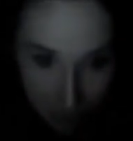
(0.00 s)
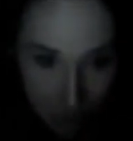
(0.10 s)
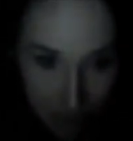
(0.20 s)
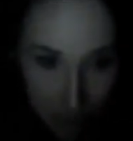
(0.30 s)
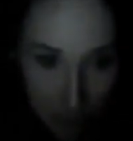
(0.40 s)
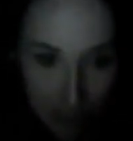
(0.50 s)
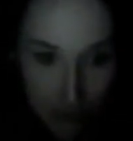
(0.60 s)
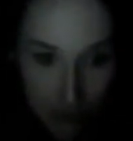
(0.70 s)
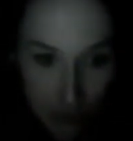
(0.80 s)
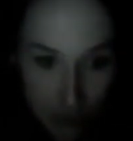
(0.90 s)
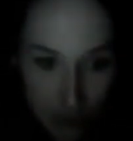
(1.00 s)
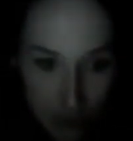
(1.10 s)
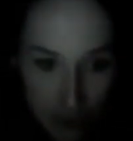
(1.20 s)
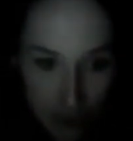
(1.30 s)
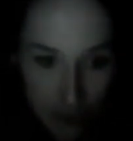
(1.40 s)
make sure
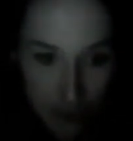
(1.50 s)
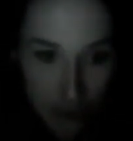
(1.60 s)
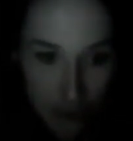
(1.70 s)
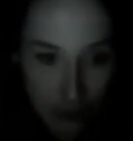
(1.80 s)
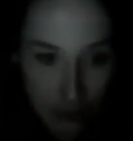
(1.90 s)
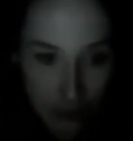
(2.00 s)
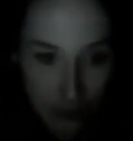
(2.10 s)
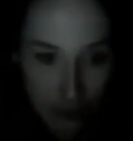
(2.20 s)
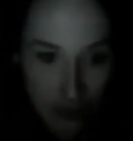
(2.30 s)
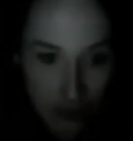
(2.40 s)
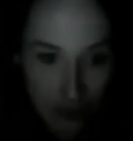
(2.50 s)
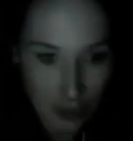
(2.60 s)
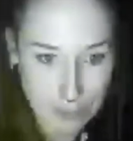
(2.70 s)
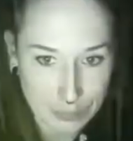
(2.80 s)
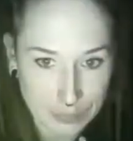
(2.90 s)
that you develop
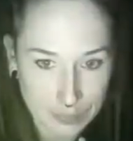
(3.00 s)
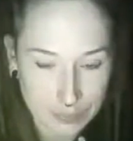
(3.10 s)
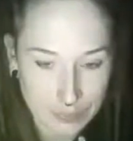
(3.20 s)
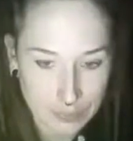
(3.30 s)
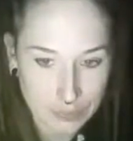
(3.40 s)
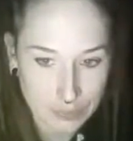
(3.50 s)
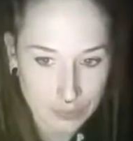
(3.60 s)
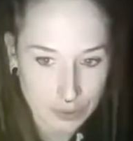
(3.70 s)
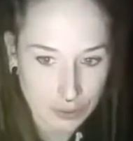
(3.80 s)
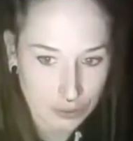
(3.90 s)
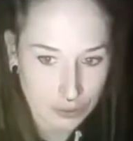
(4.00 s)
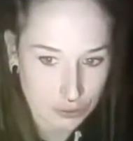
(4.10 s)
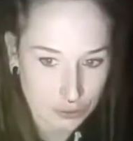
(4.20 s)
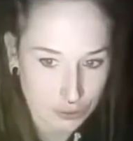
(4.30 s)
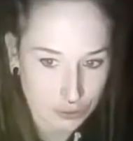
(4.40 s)
a strong bond.
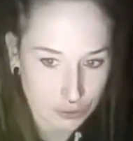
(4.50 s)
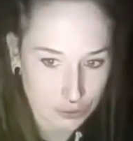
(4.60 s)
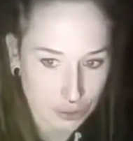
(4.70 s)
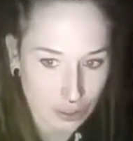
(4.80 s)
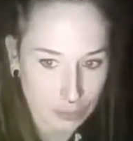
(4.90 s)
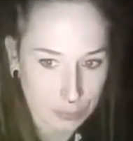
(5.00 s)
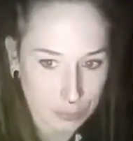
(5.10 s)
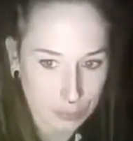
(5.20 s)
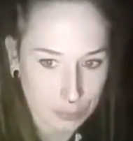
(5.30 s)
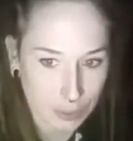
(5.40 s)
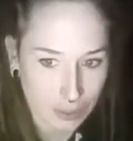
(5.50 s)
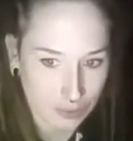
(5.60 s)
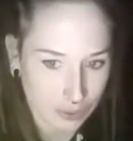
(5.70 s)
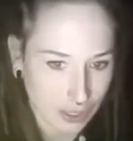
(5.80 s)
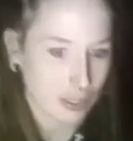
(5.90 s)
I would strongly advise, if
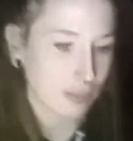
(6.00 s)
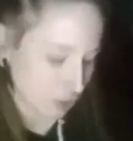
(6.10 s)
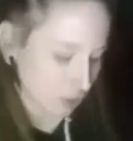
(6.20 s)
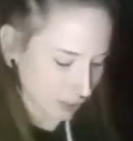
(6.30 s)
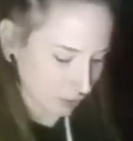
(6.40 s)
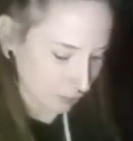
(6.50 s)
you're just starting